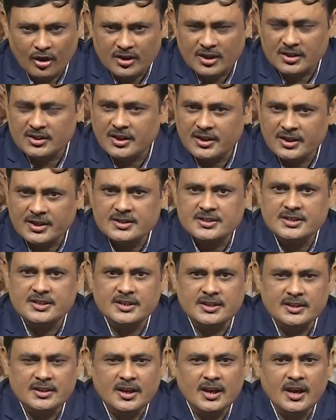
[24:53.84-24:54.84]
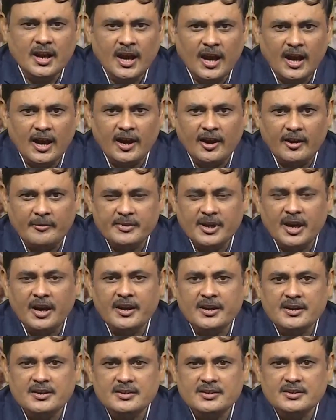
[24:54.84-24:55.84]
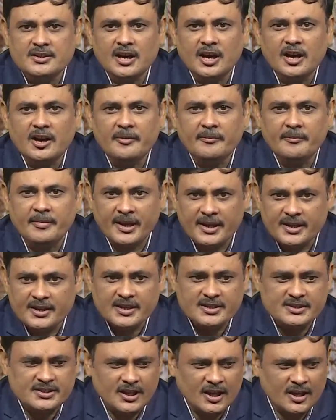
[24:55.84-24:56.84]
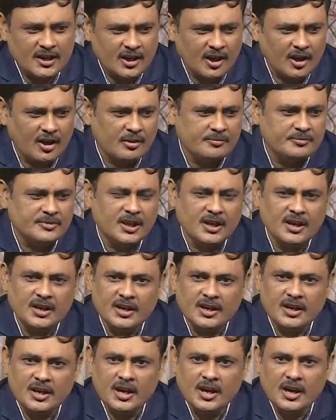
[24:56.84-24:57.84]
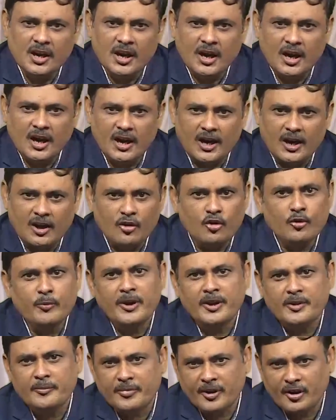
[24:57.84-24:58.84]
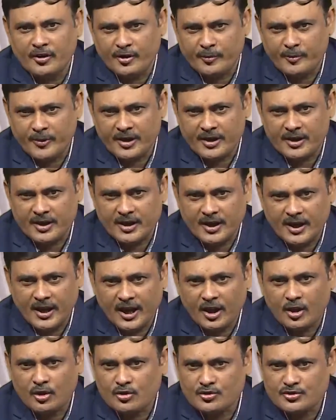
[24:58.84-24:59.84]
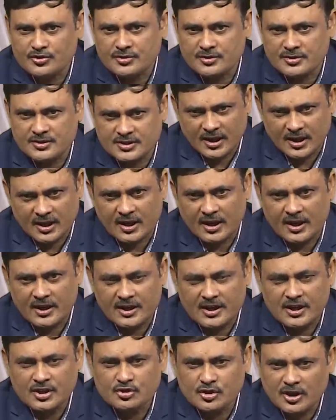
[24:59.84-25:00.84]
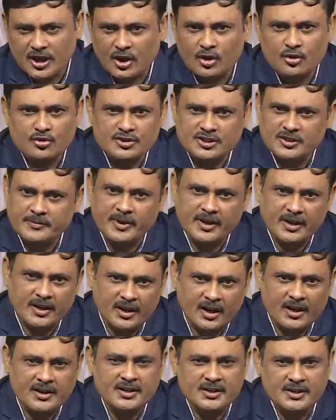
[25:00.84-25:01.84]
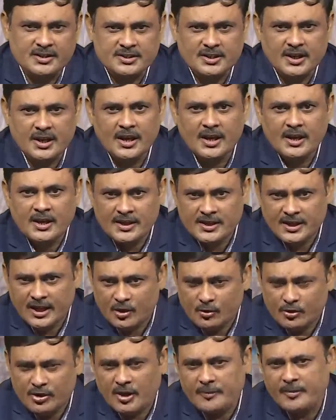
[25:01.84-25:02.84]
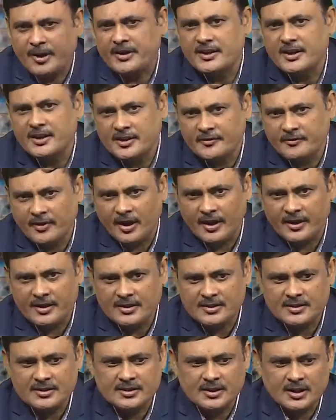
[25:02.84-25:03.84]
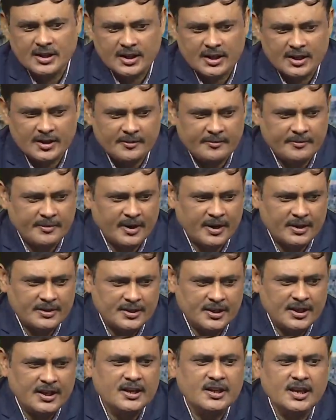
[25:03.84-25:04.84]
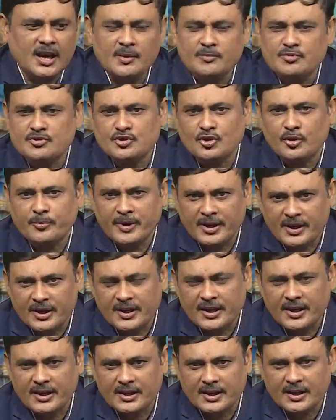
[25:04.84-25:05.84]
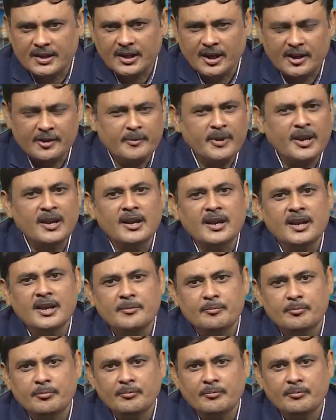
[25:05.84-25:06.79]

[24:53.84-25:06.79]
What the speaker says: are the reason behind the variation of the women empowerment across countries or across different countries? Here we have identified the 3 types of indicator are mainly